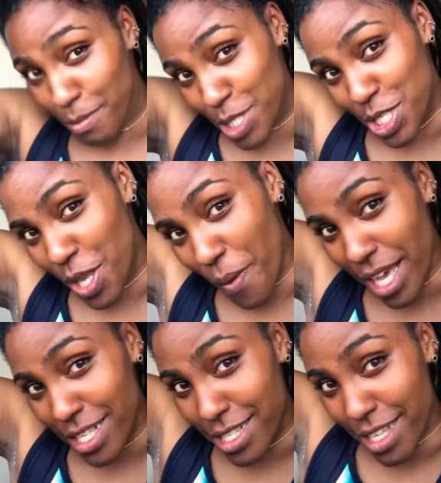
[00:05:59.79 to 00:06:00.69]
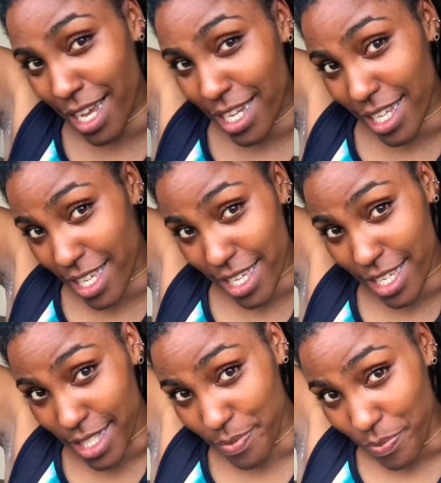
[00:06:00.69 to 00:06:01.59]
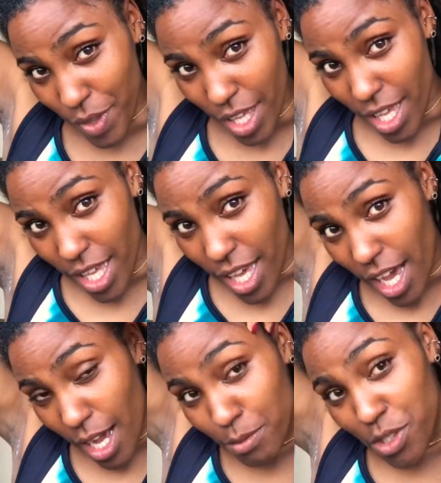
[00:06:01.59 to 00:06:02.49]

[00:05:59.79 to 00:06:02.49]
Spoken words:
I'm so excited. I'm